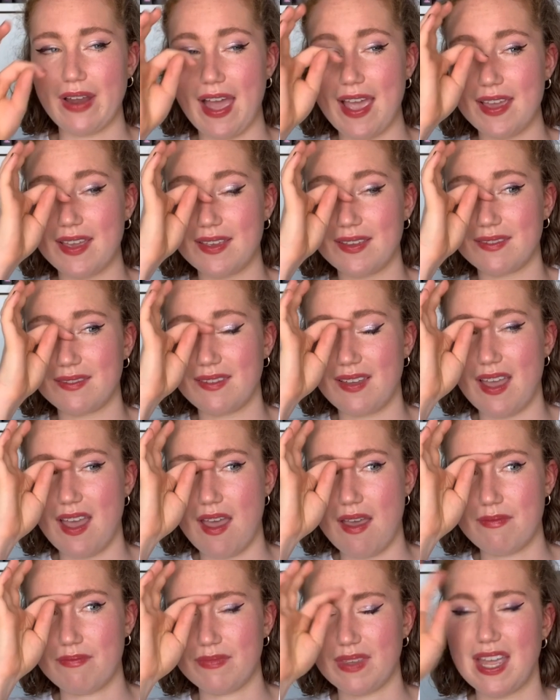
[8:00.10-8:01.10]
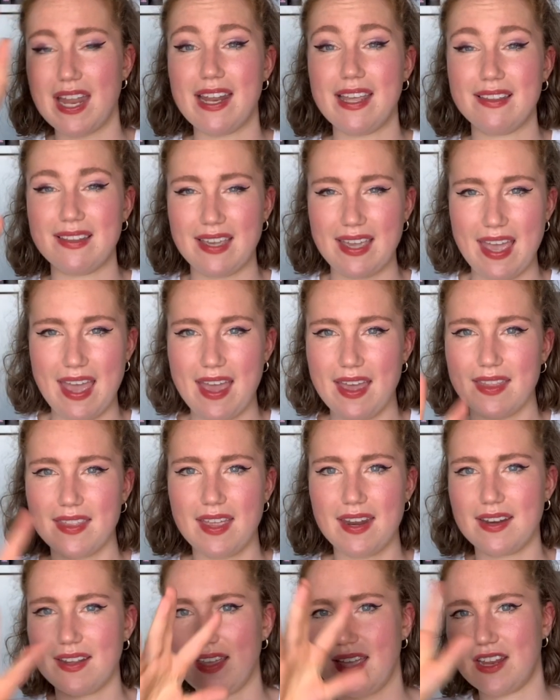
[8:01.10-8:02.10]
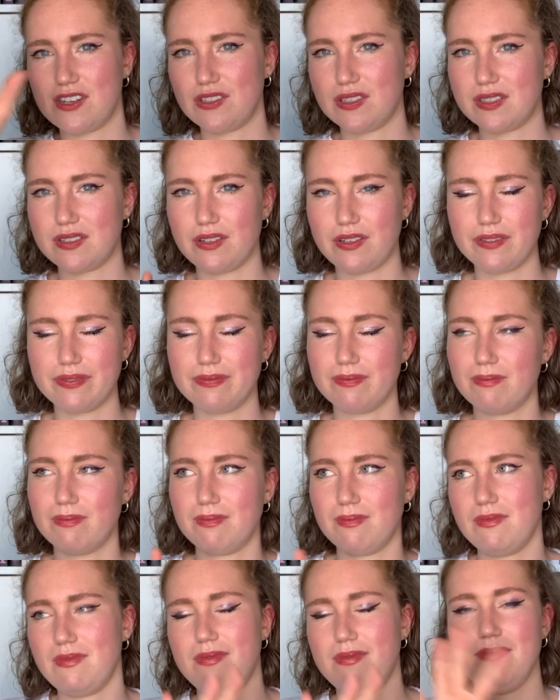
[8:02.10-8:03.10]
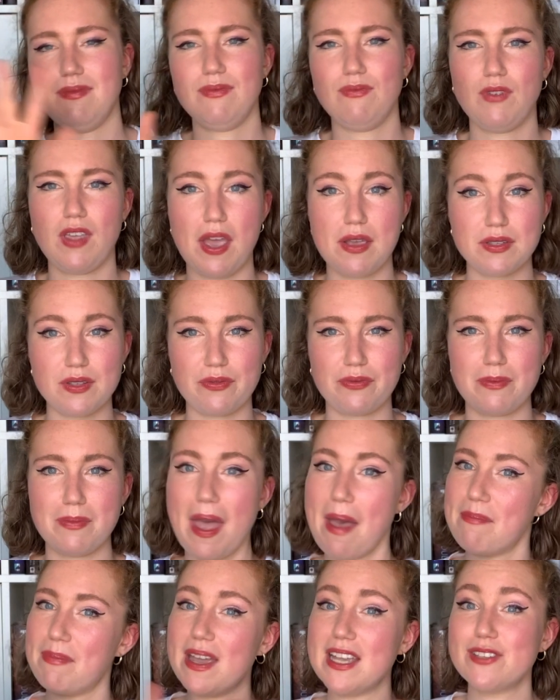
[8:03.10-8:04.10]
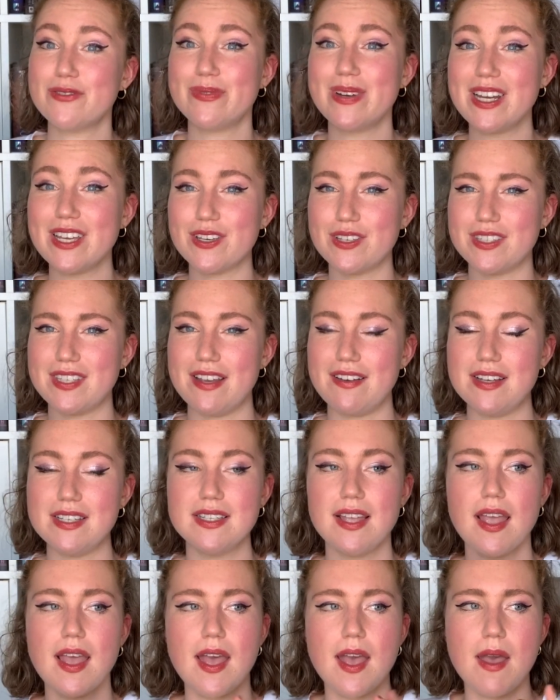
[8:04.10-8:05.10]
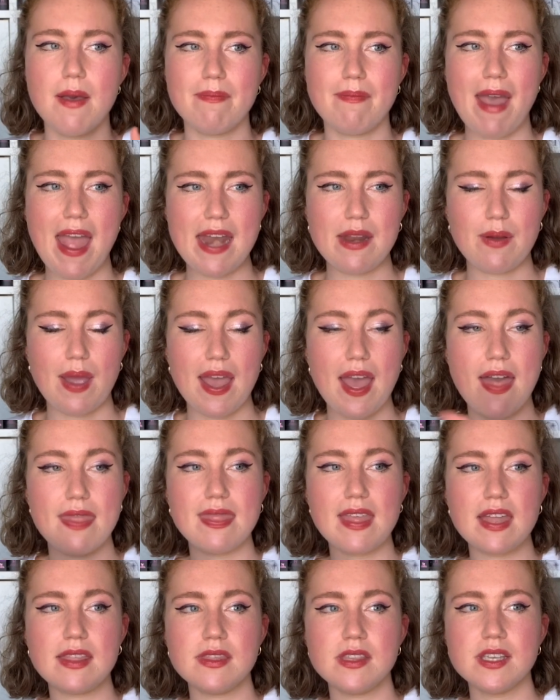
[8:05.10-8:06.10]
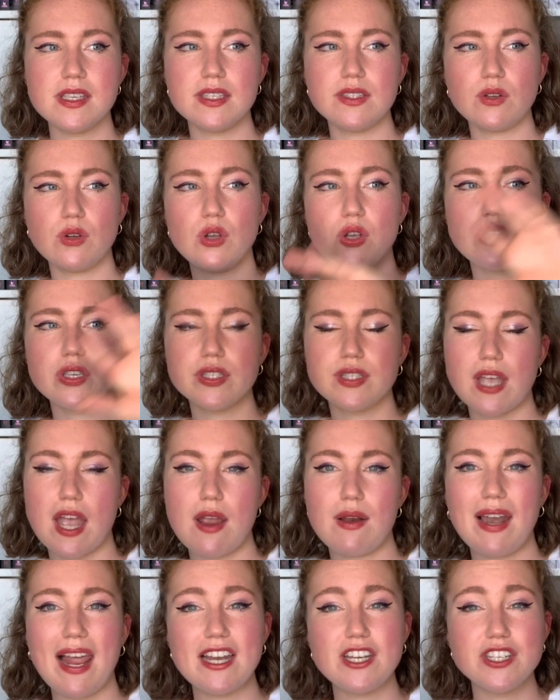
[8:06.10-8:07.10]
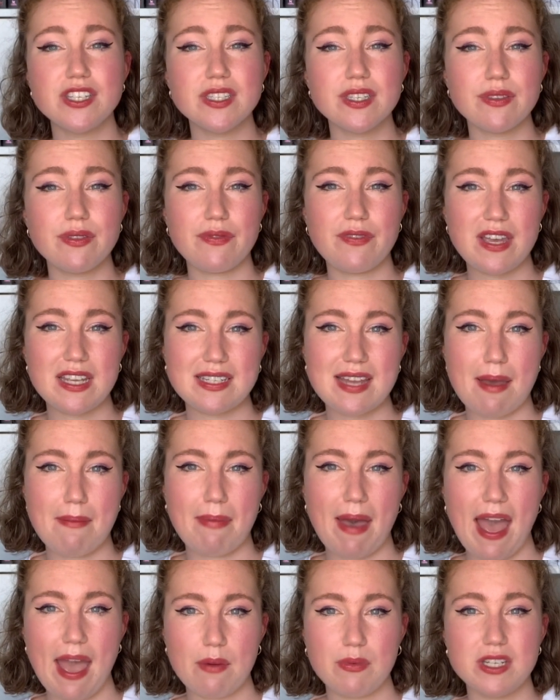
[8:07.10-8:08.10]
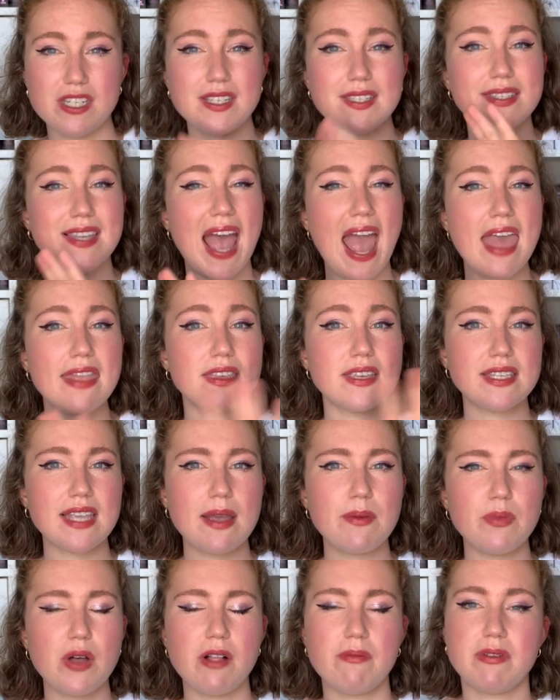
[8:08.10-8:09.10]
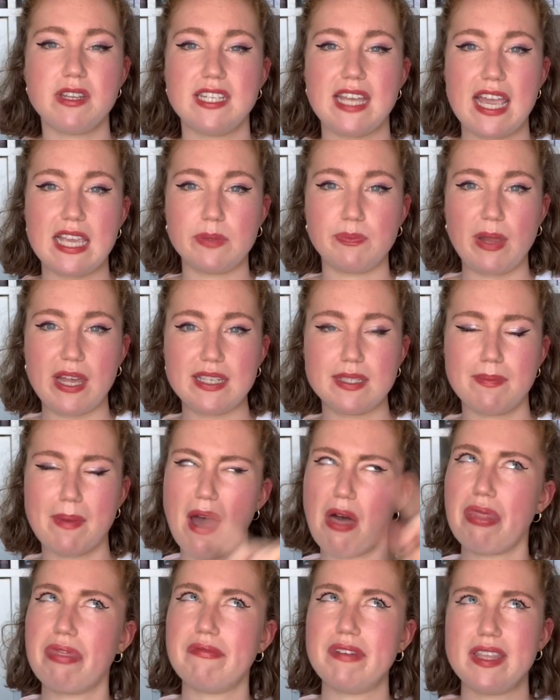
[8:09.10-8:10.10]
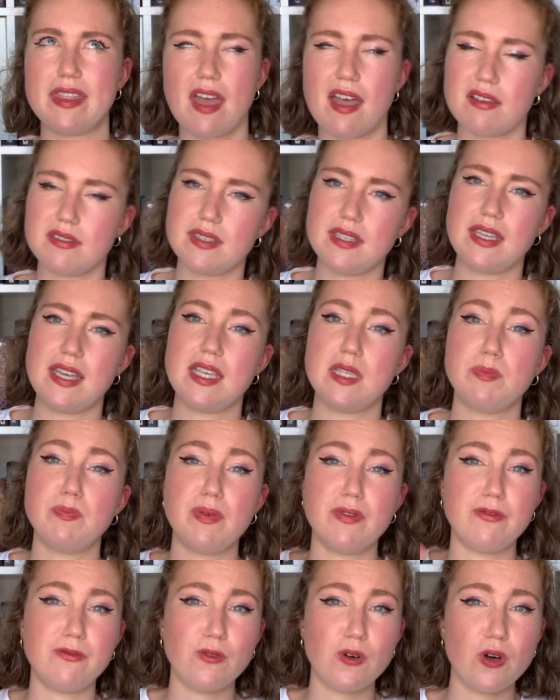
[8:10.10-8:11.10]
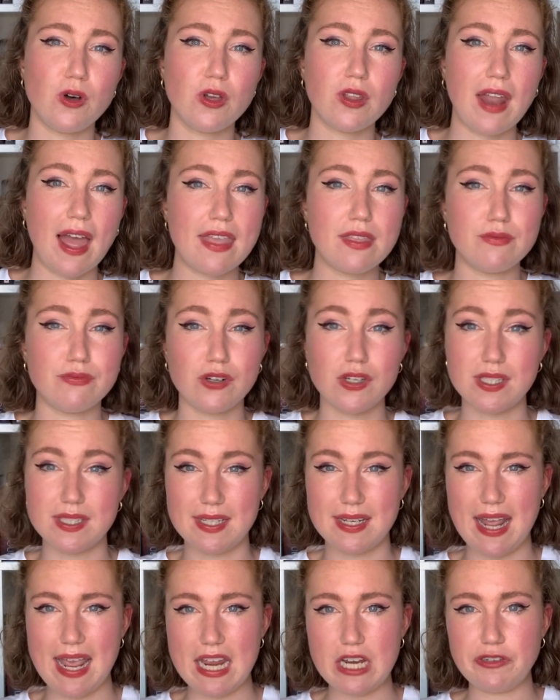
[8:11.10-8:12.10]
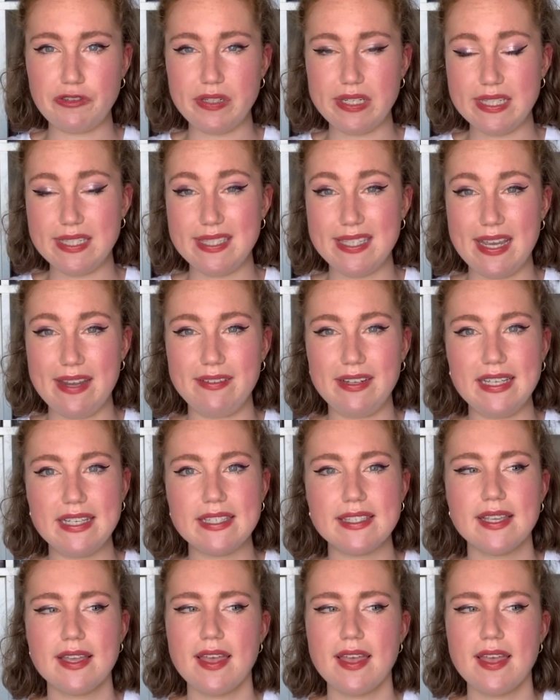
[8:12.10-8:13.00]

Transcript: like um, killing the king, and then it just all goes off from there. But it's really good series. But anyway, and then there's also Legends of the First Empire, which is set in the same world but takes place about 3,000 years before like the Royce and Hadrian series.